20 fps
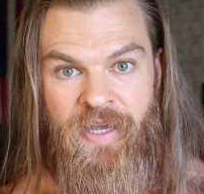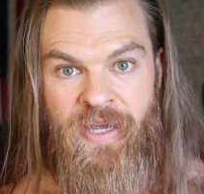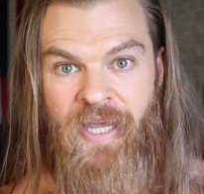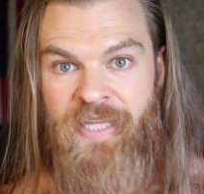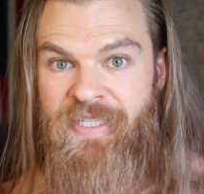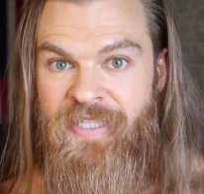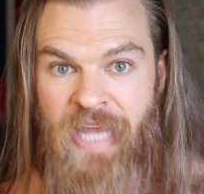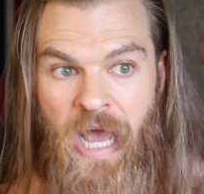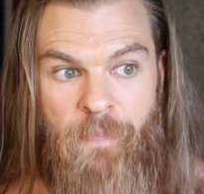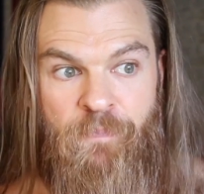
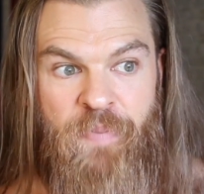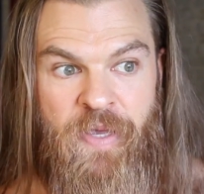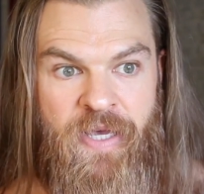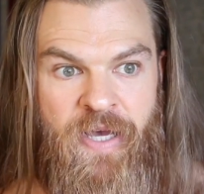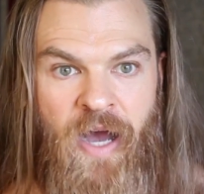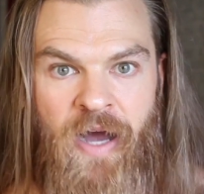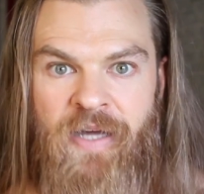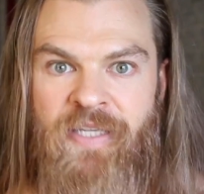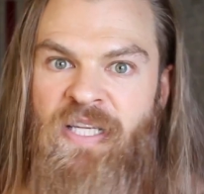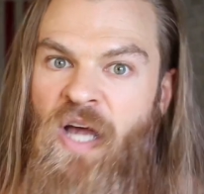It's not
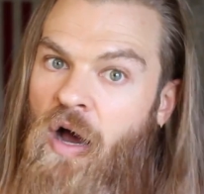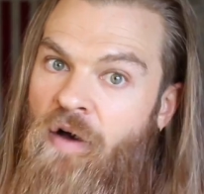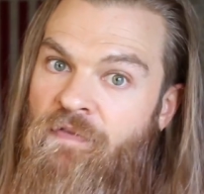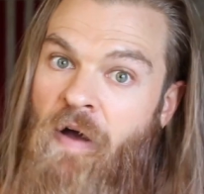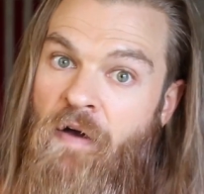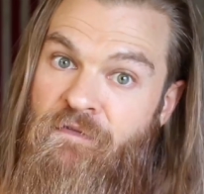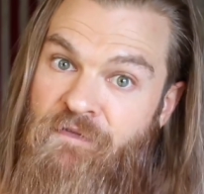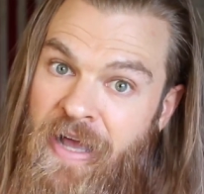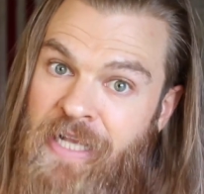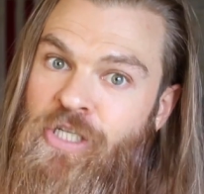because of
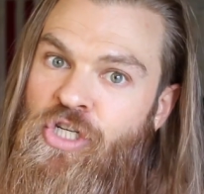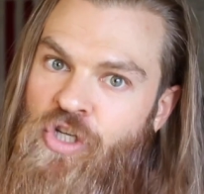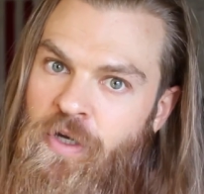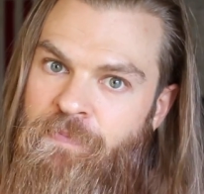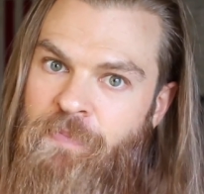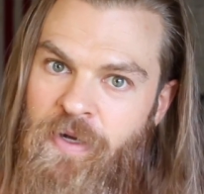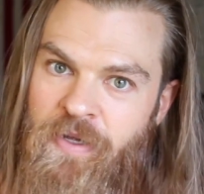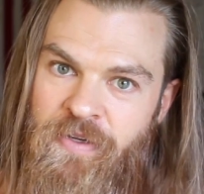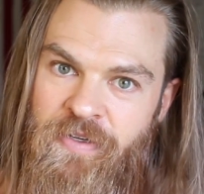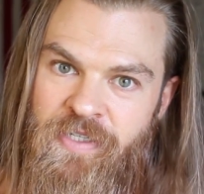
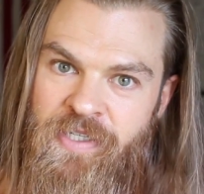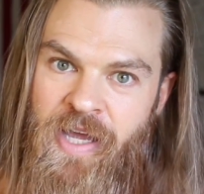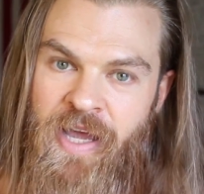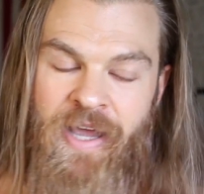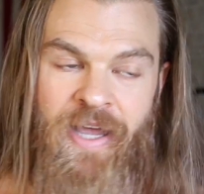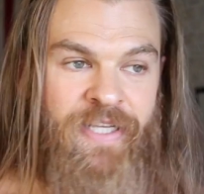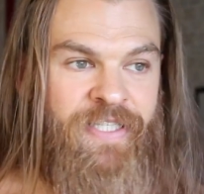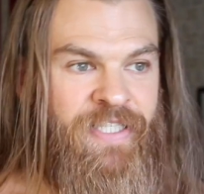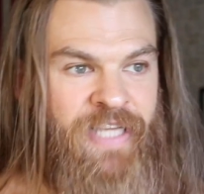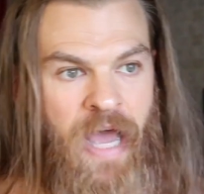vegetables.
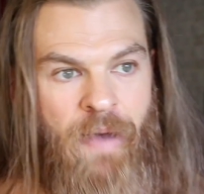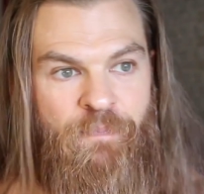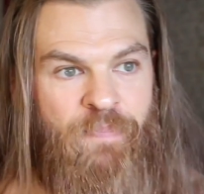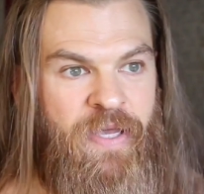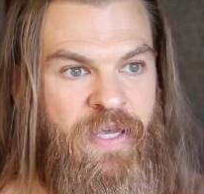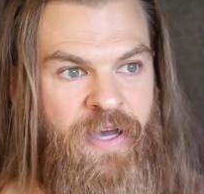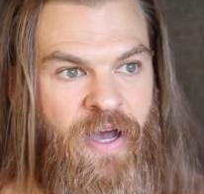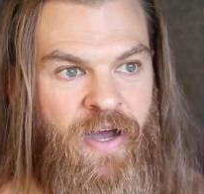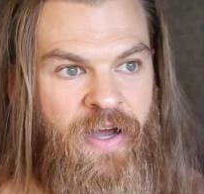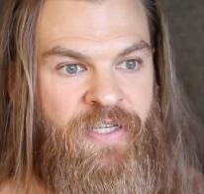It's not
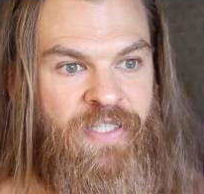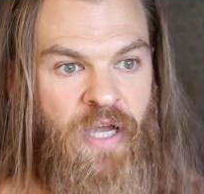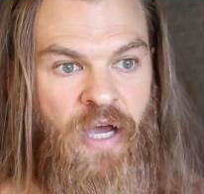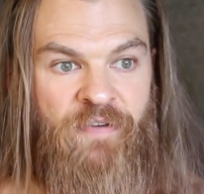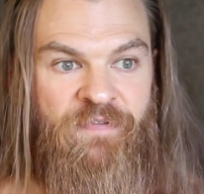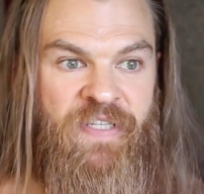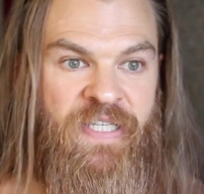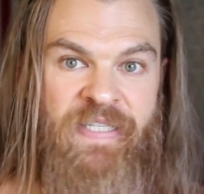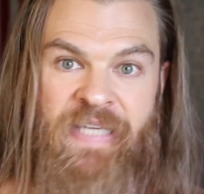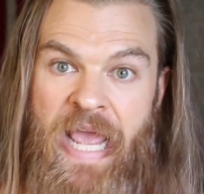because
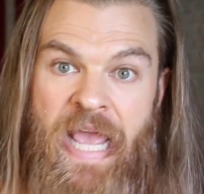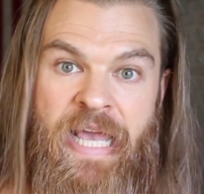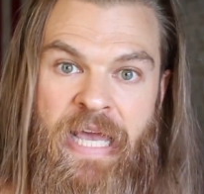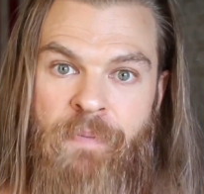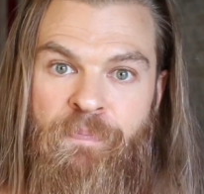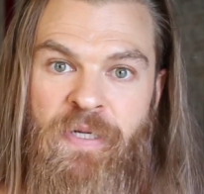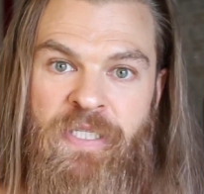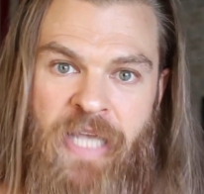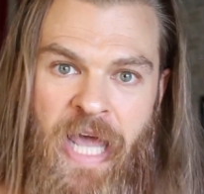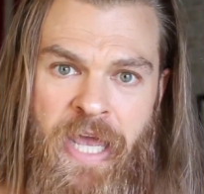of steak
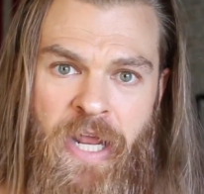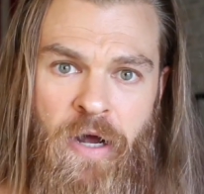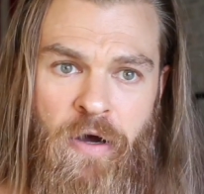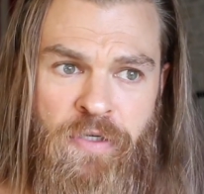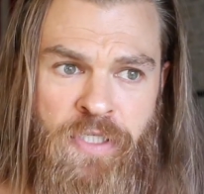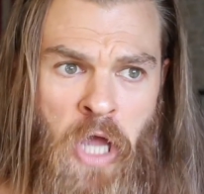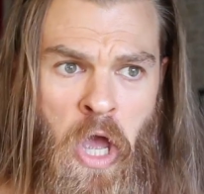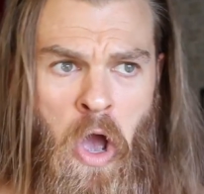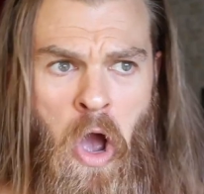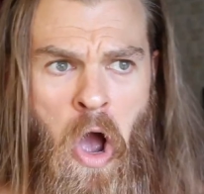and potatoes.